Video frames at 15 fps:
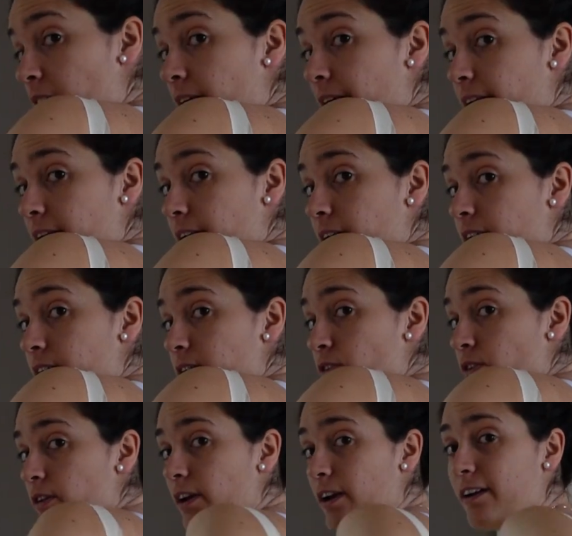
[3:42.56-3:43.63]
I
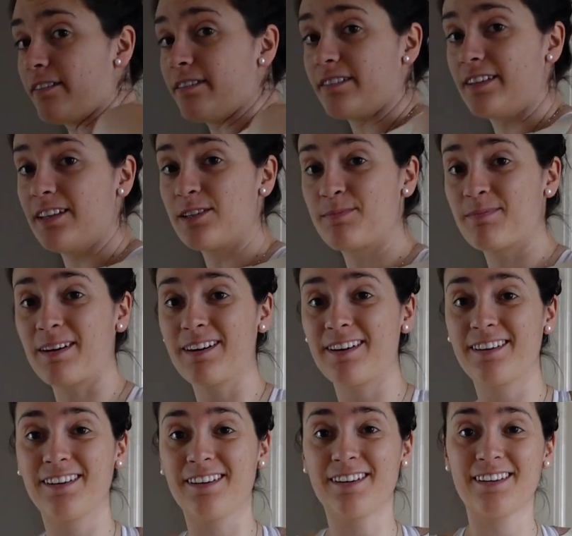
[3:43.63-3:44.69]
don't have this part
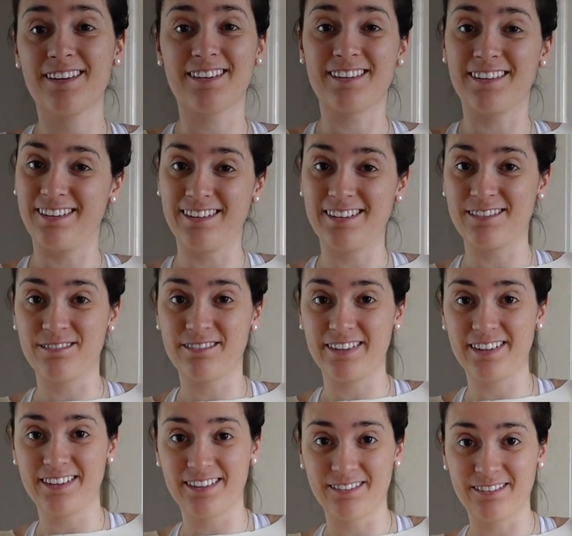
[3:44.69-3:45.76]
here because it doesn't
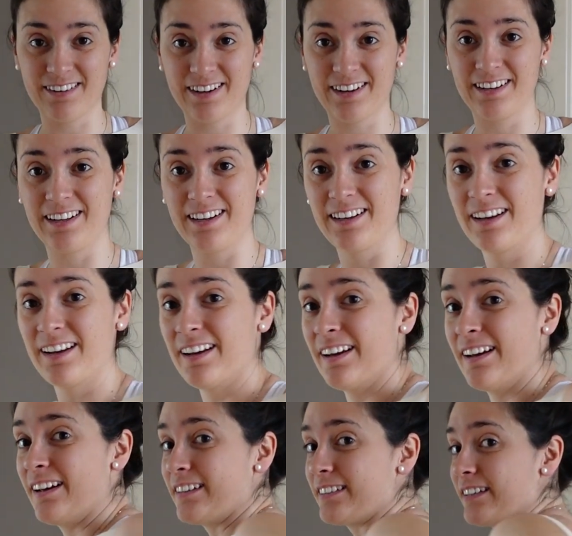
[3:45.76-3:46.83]
fit the one I did.
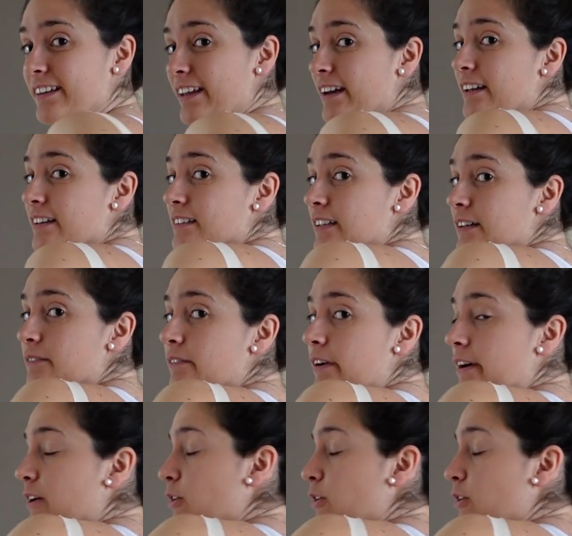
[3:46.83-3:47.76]
So then you see it very